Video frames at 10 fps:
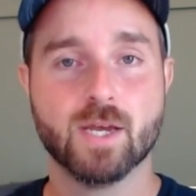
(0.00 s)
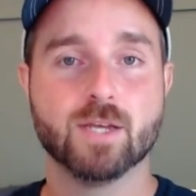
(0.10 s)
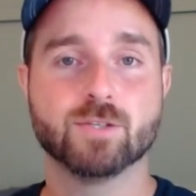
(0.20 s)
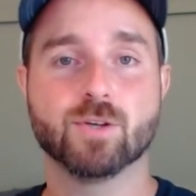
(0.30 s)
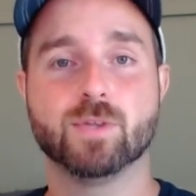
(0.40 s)

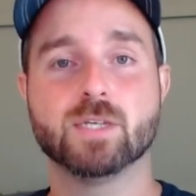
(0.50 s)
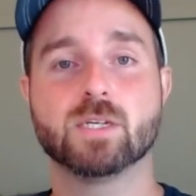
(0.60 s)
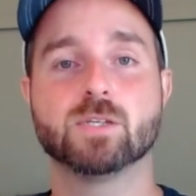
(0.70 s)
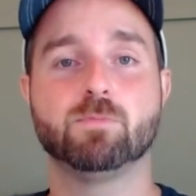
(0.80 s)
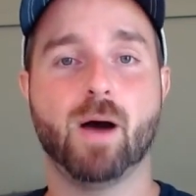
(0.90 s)
So this
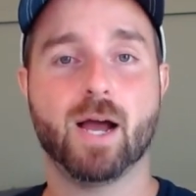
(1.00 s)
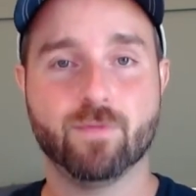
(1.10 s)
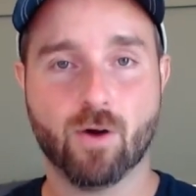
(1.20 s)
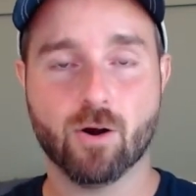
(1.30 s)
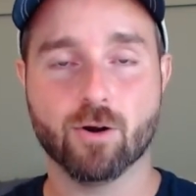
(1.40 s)
is by
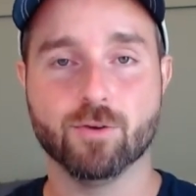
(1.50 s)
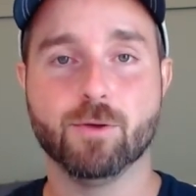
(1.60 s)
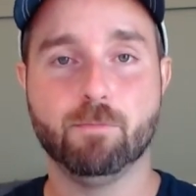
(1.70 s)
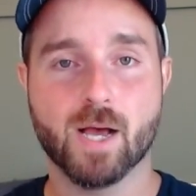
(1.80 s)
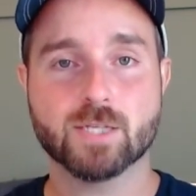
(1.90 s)
far the
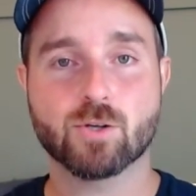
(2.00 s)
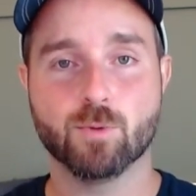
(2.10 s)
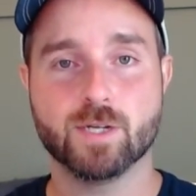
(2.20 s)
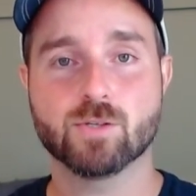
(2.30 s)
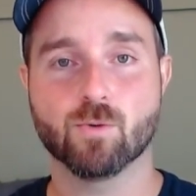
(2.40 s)
best
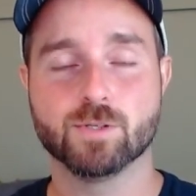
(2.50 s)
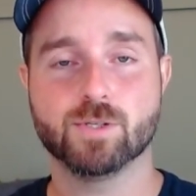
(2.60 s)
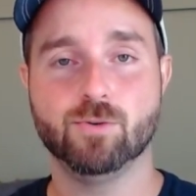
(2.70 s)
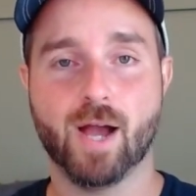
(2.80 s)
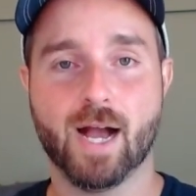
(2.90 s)
resource
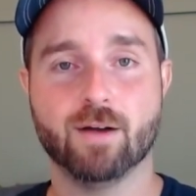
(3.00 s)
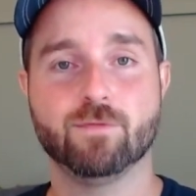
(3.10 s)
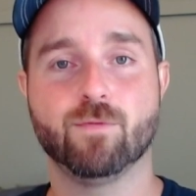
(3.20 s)
you have